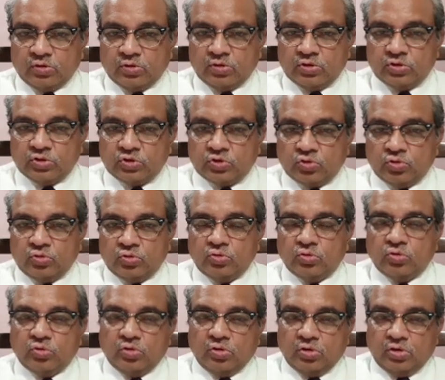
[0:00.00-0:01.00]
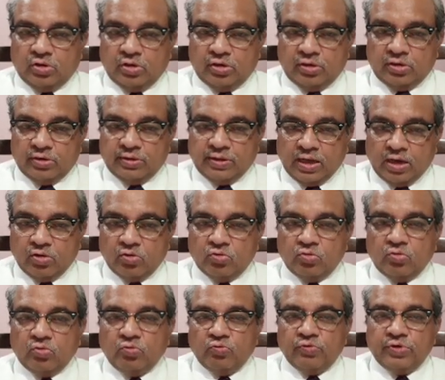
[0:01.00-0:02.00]
So
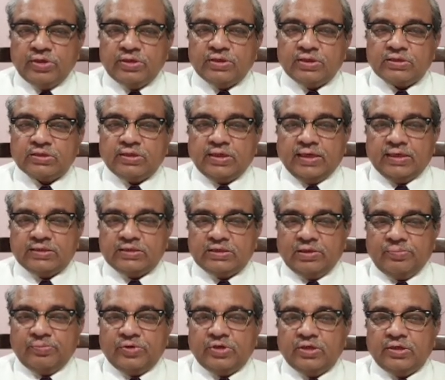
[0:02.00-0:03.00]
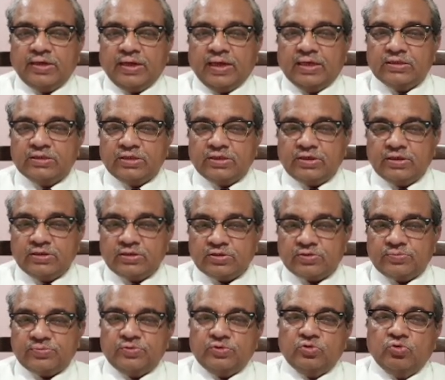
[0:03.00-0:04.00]
now we just accept it as it is.
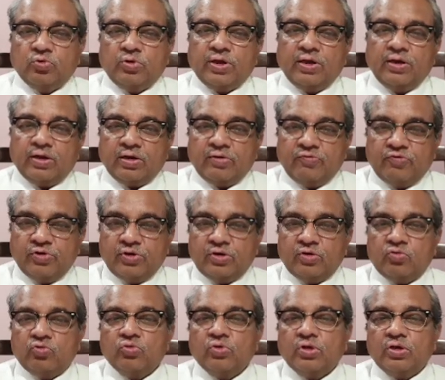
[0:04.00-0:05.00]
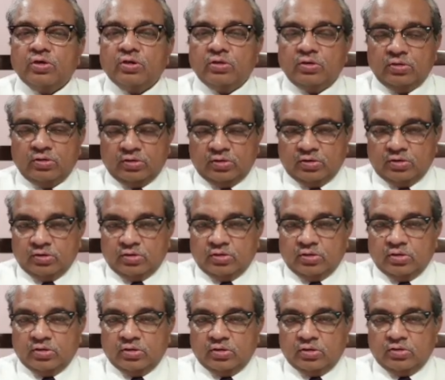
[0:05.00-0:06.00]
You can refer to the
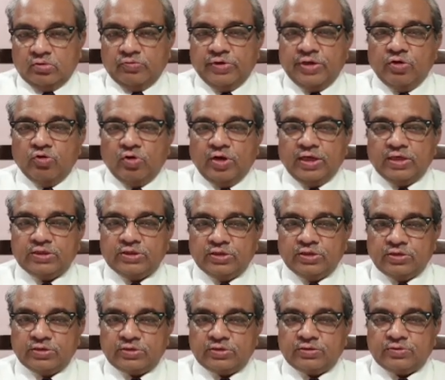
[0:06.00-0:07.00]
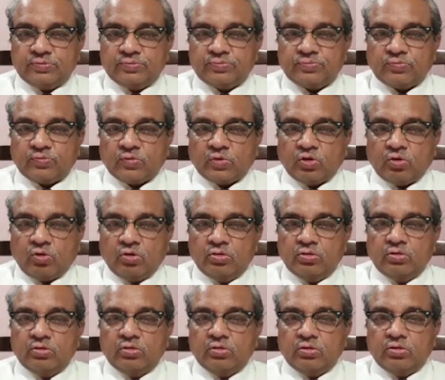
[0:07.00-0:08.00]
video lectures
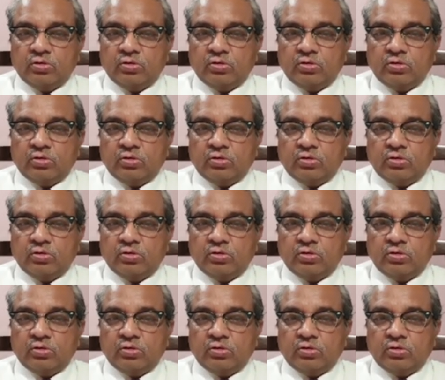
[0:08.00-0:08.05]
on